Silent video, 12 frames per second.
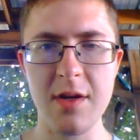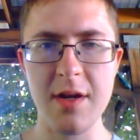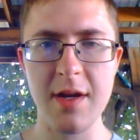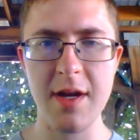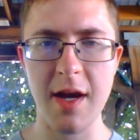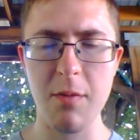
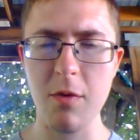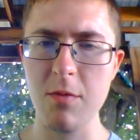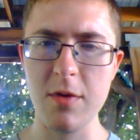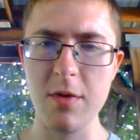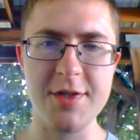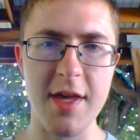now, I won't
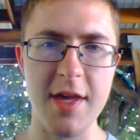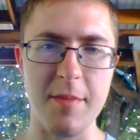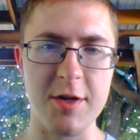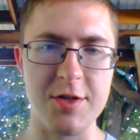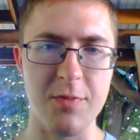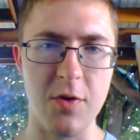really say that
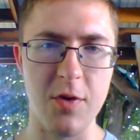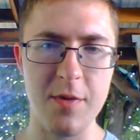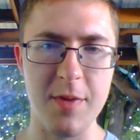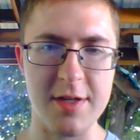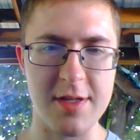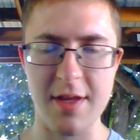much more
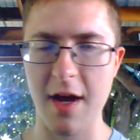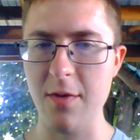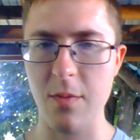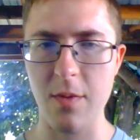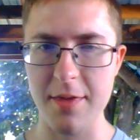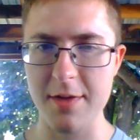because I don't
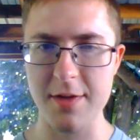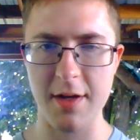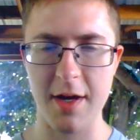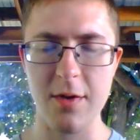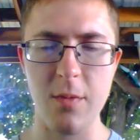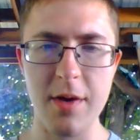want to, I
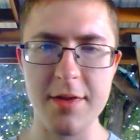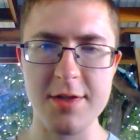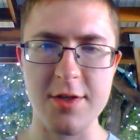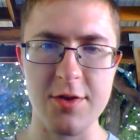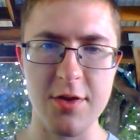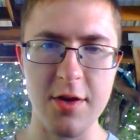don't want this to
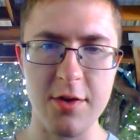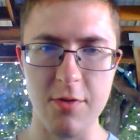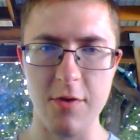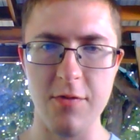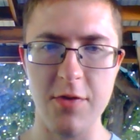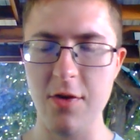turn into a
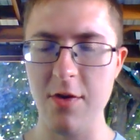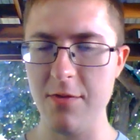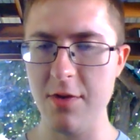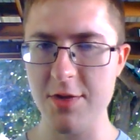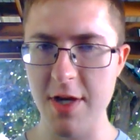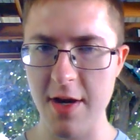review of
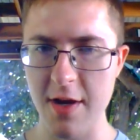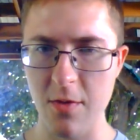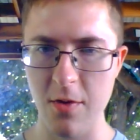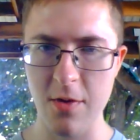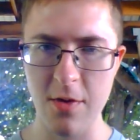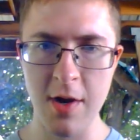New Jedi
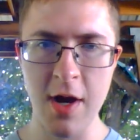Order.